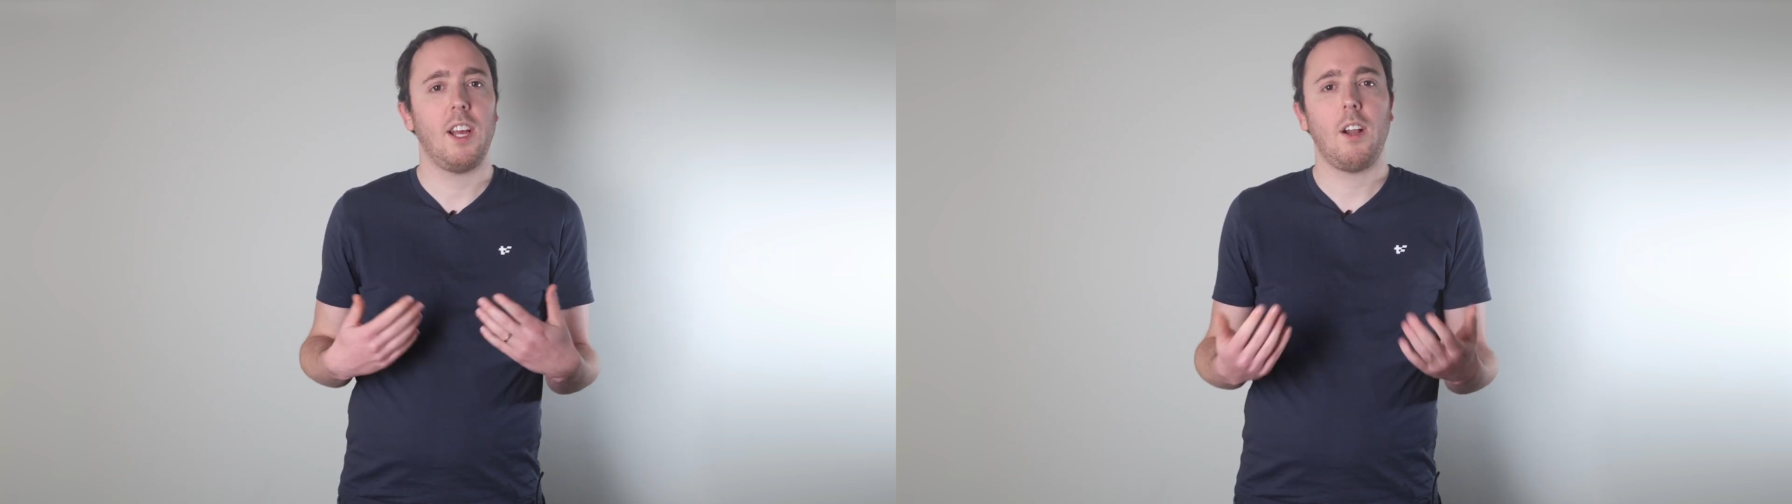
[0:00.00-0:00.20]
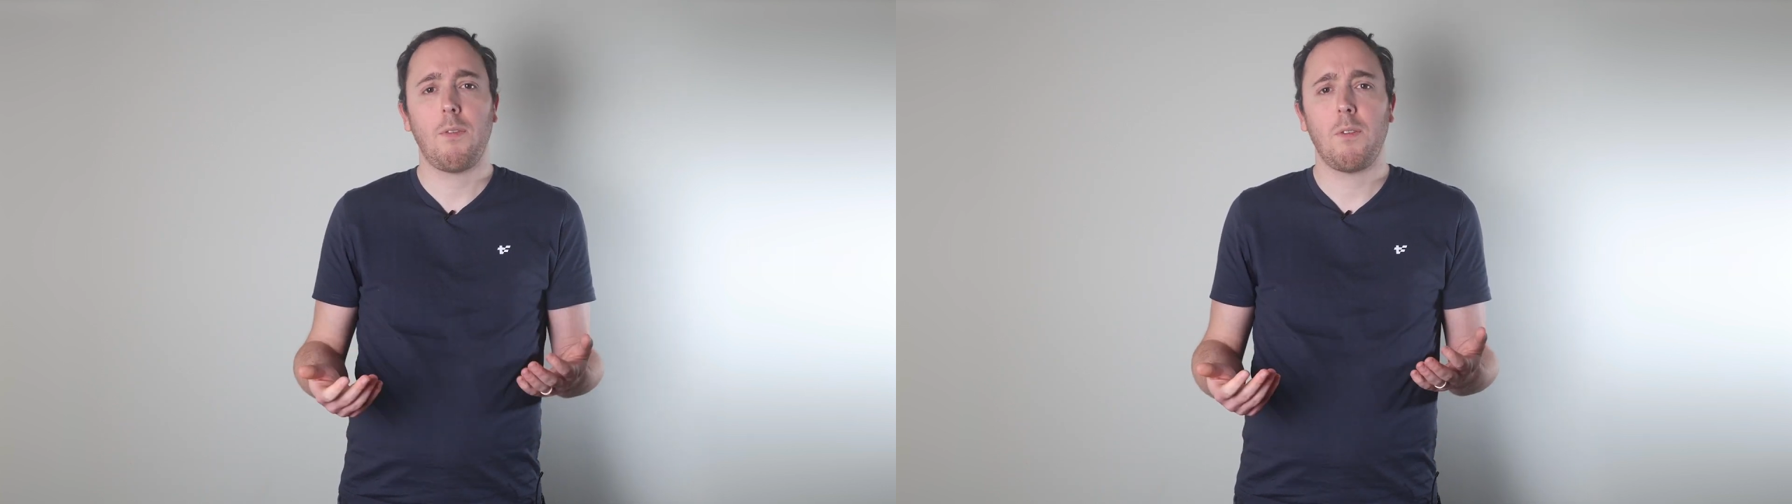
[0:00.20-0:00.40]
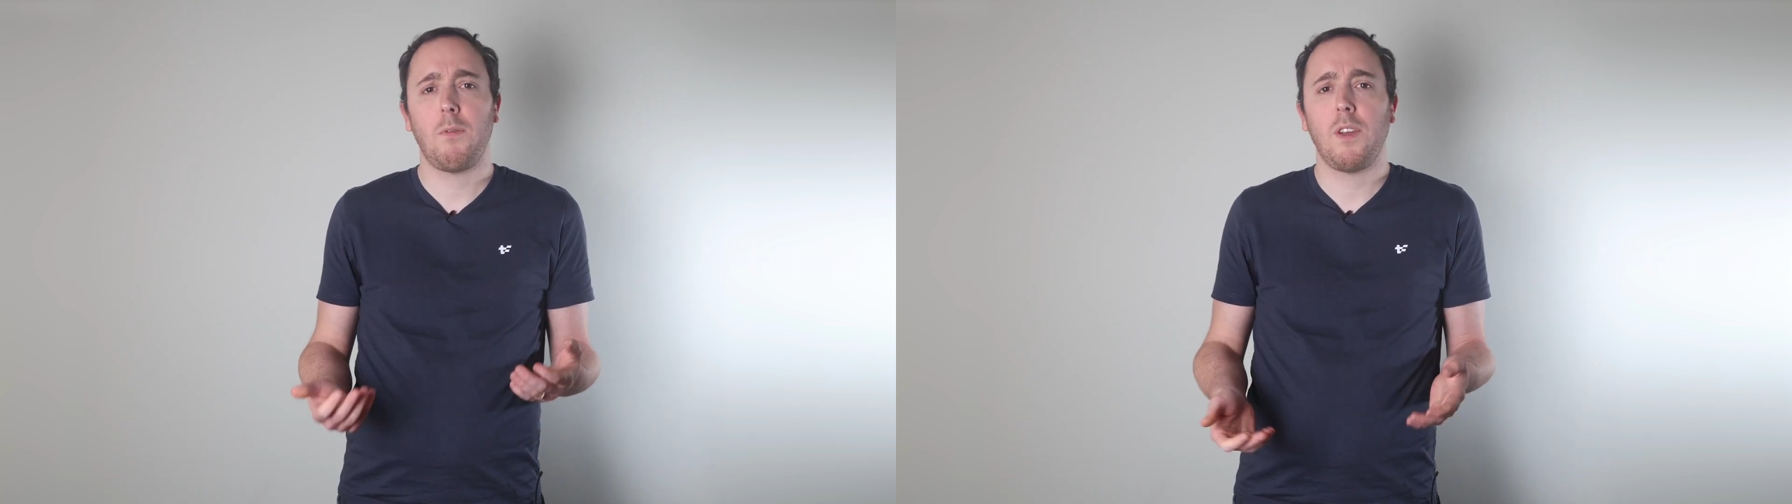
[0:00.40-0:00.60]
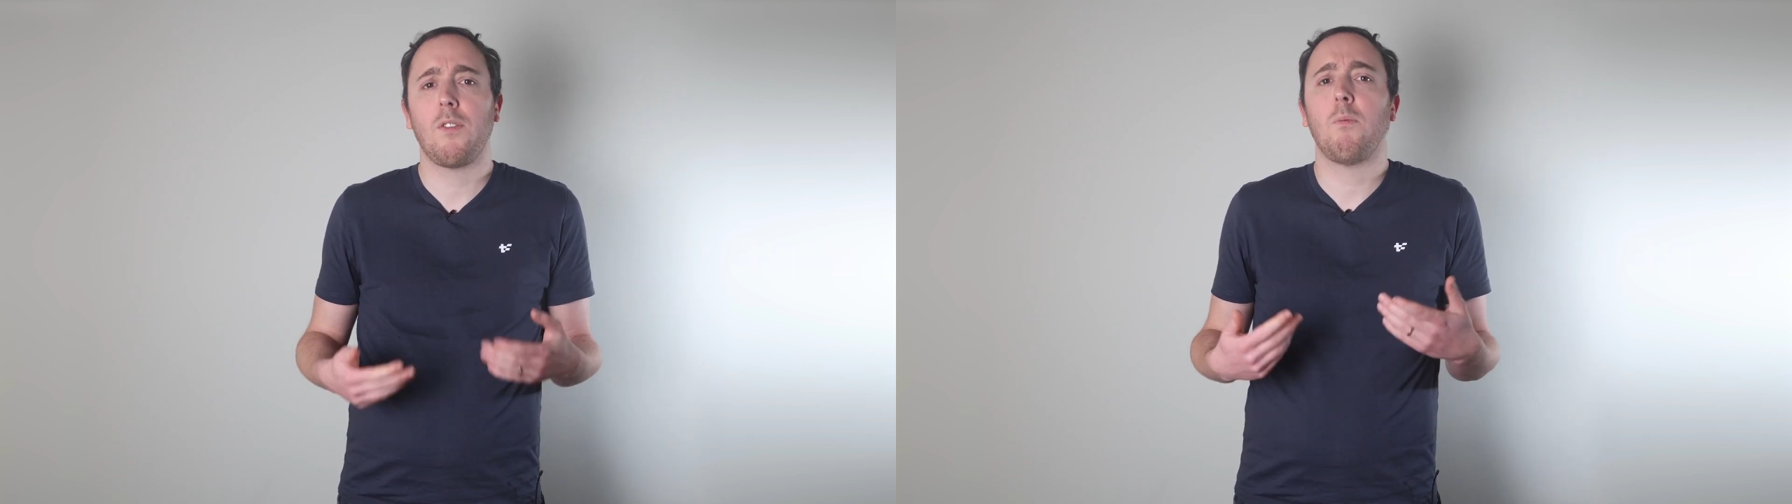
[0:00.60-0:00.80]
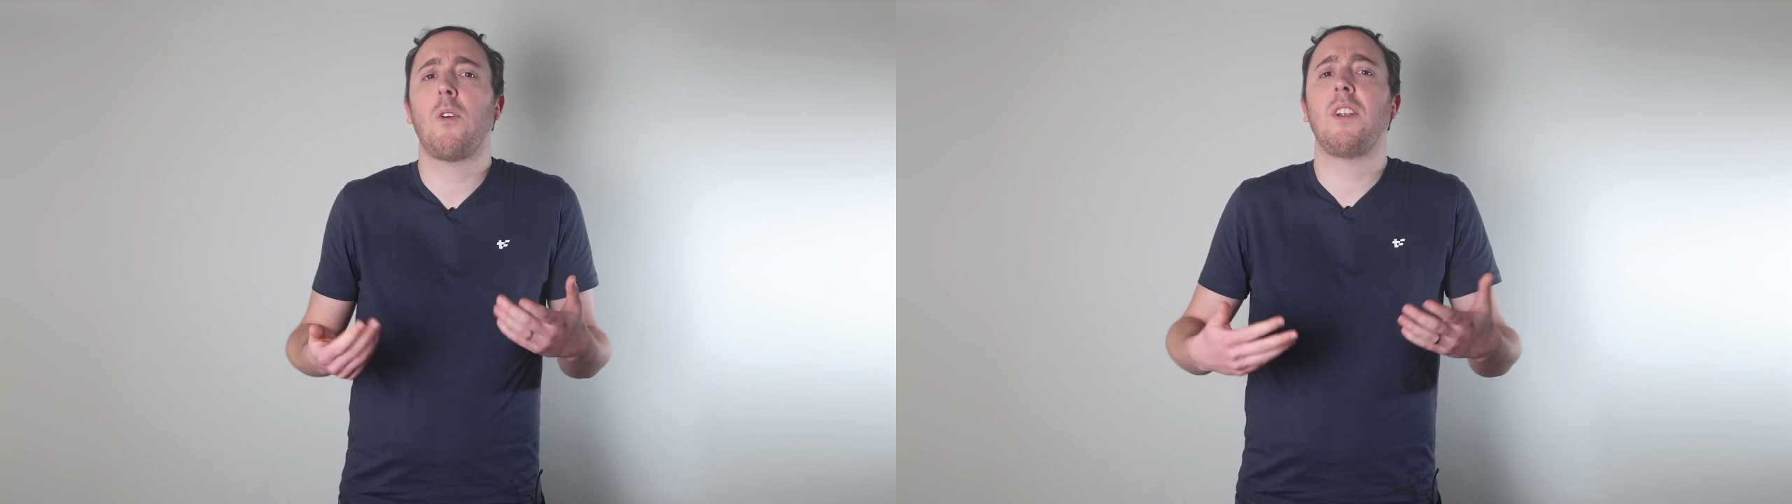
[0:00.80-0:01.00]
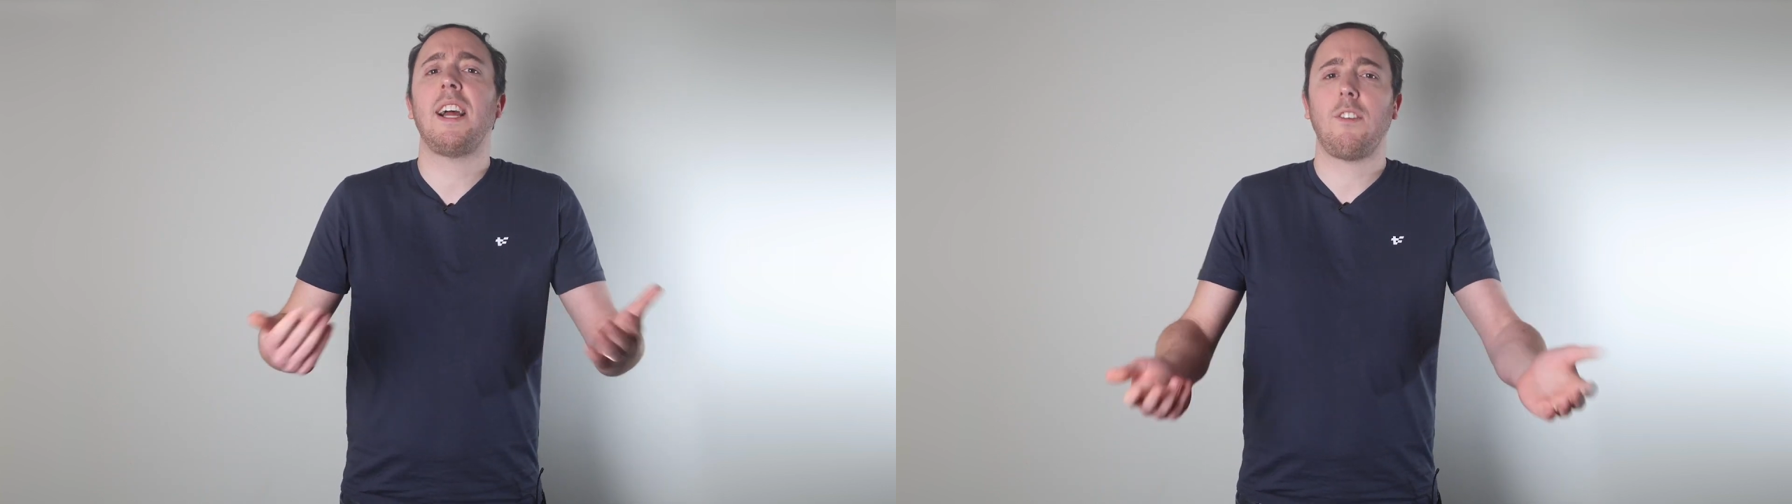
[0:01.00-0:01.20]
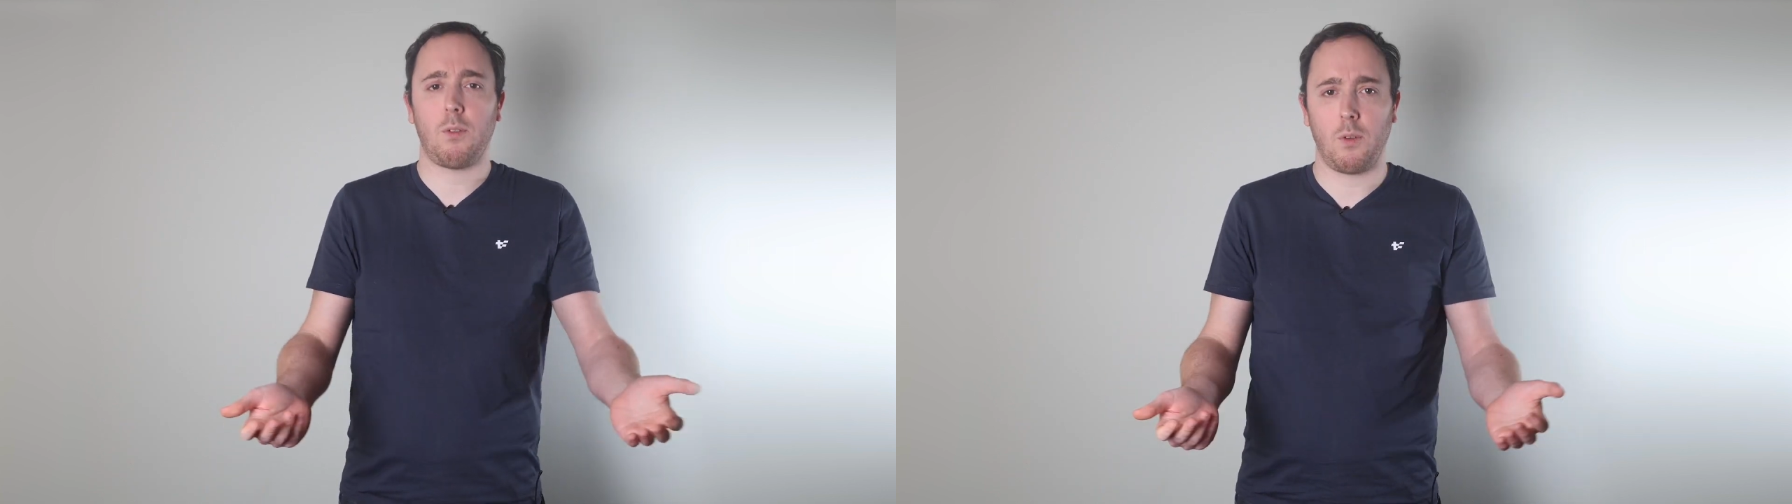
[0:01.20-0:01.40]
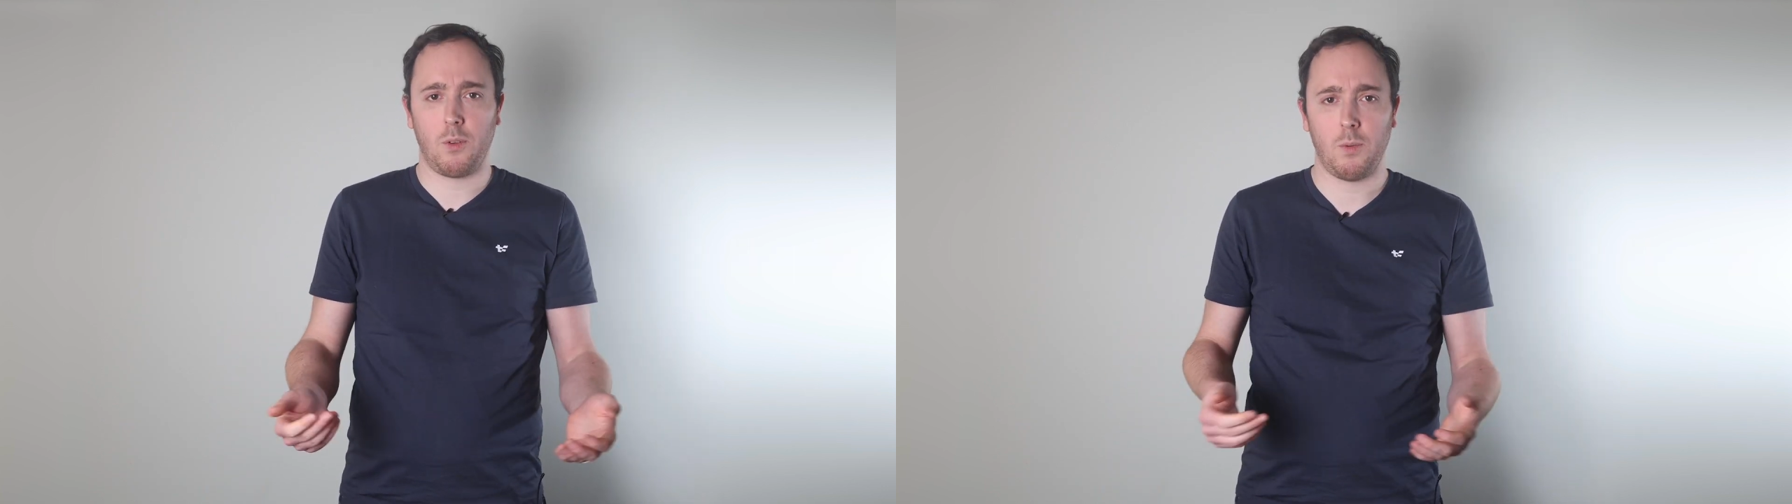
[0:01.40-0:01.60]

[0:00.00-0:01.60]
it often feels more natural